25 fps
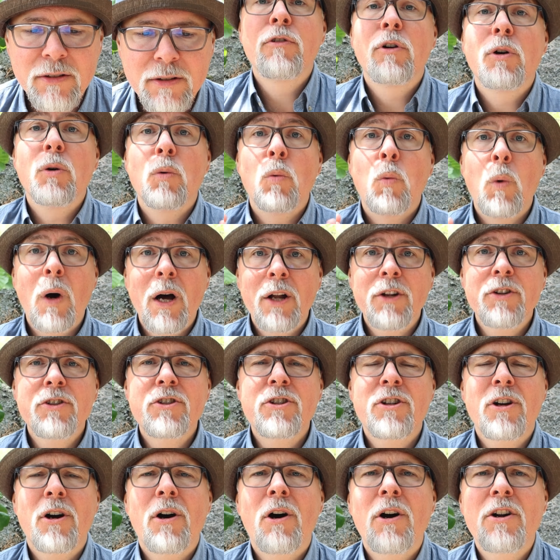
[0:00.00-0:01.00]
For one
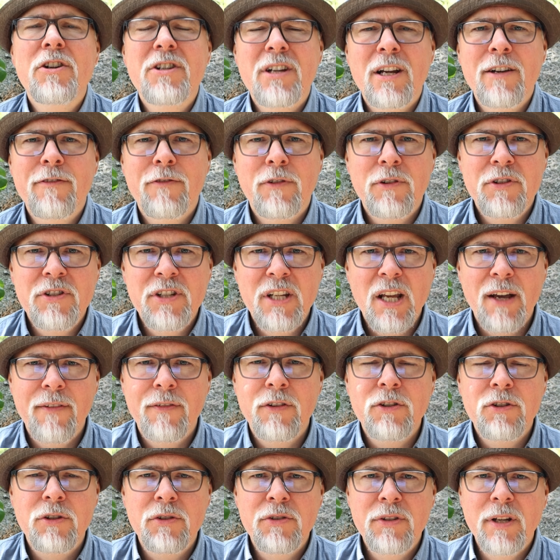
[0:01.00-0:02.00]
charge and for
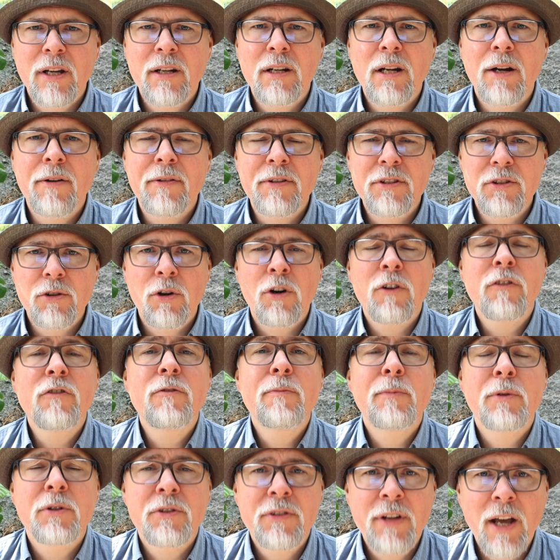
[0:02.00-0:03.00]
7 to 10 hours
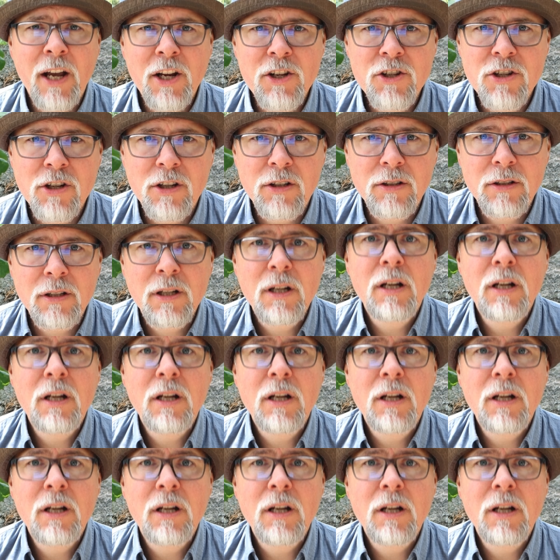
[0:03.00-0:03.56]
of protection,